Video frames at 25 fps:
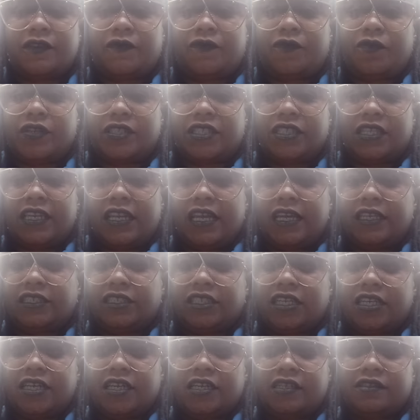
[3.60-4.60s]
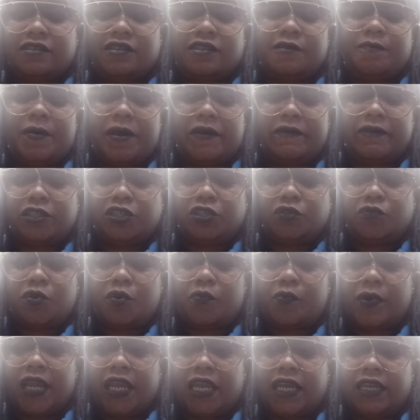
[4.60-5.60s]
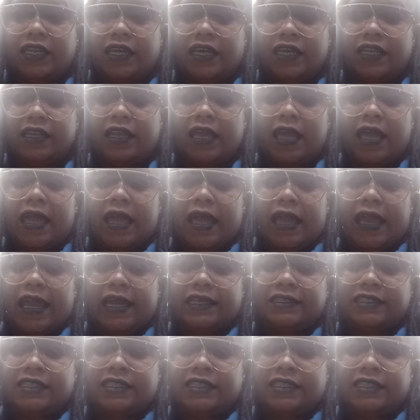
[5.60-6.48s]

A Force of Nature Spiritual Awakening, and